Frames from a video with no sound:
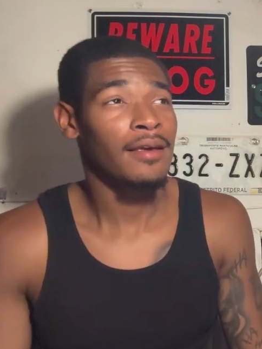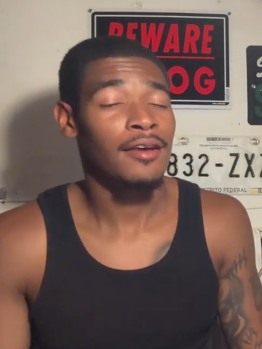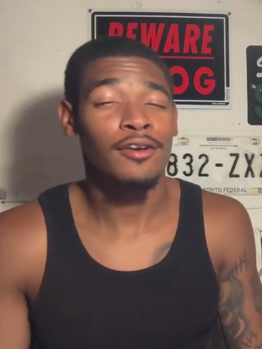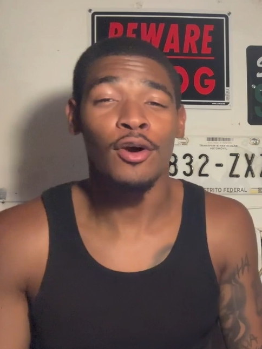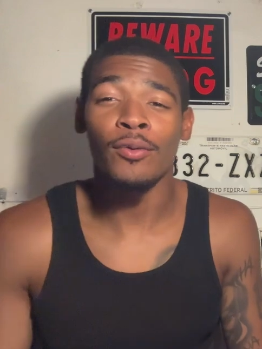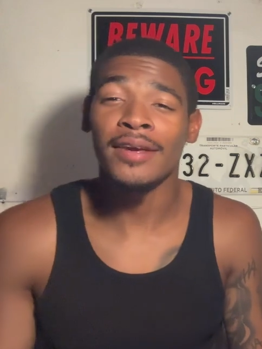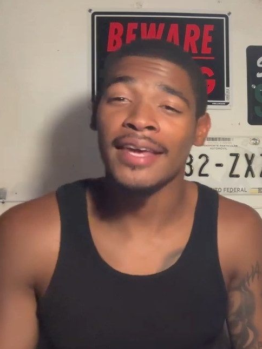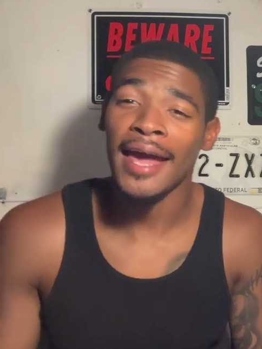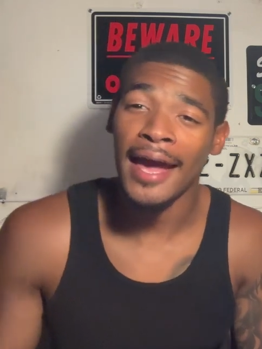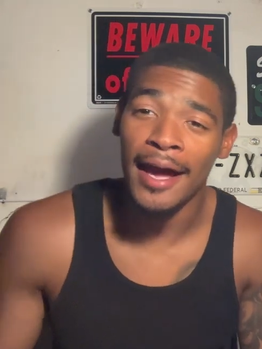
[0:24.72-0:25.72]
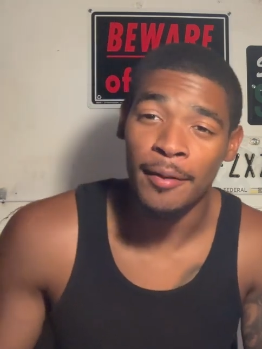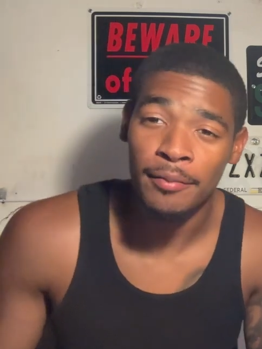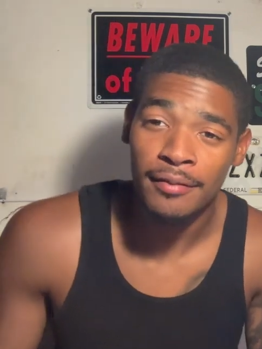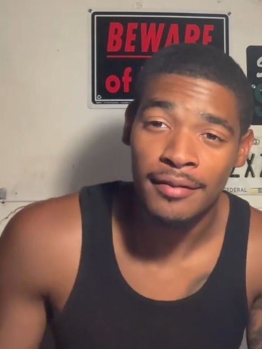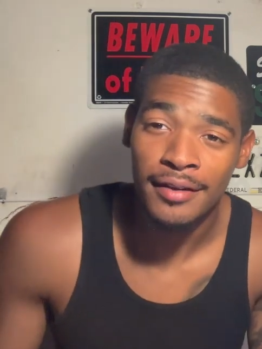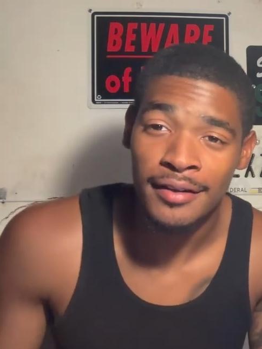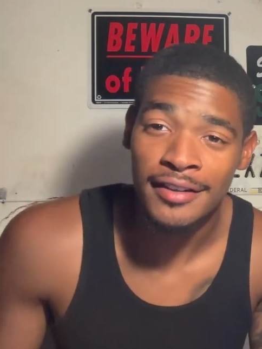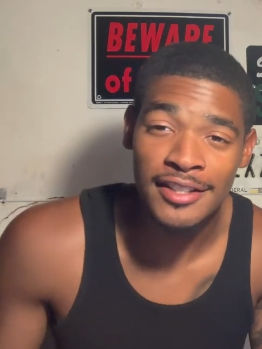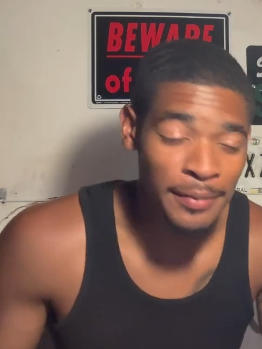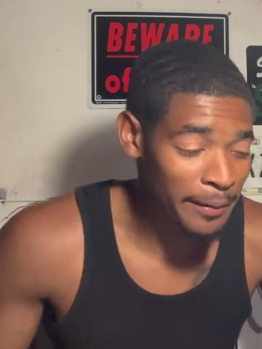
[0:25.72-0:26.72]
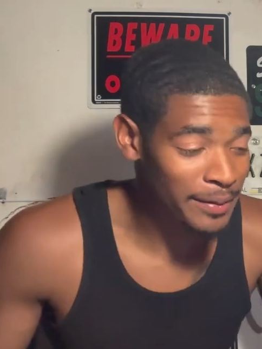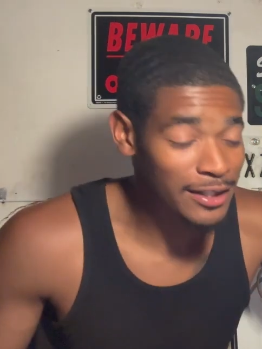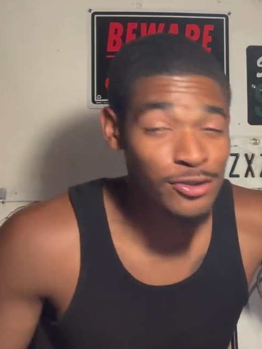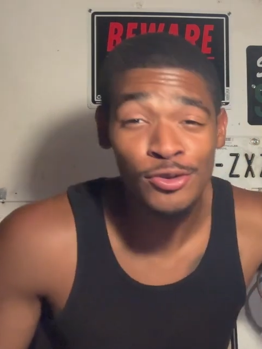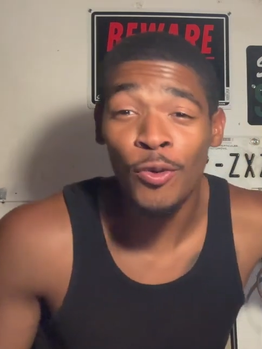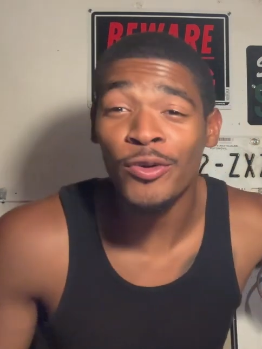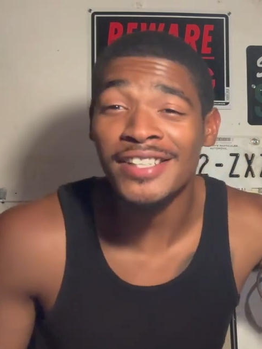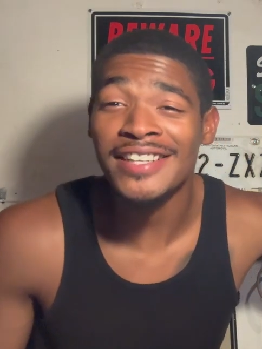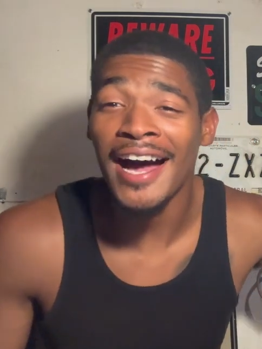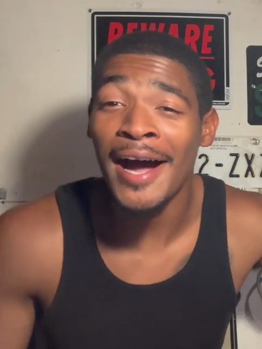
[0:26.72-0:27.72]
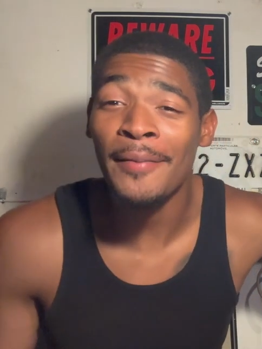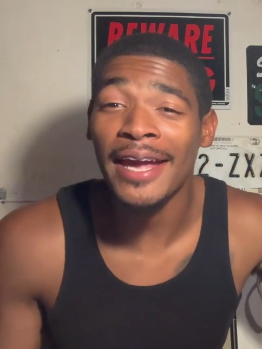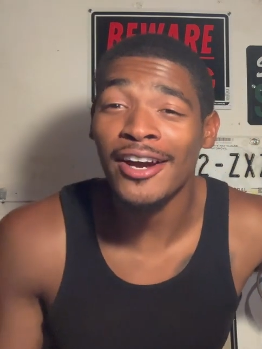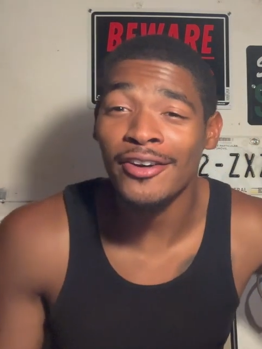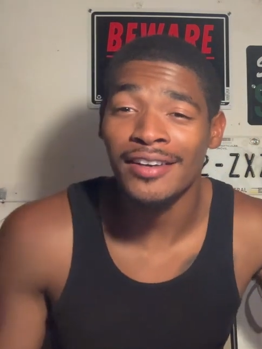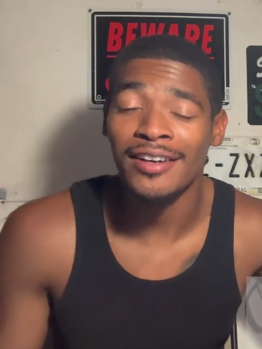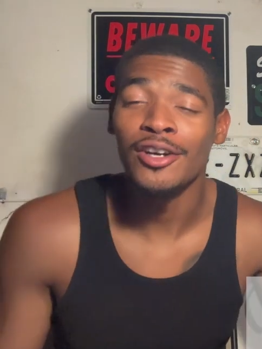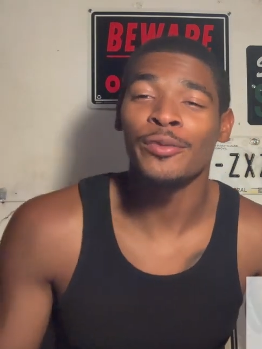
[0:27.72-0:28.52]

No cap. This might be the story time area.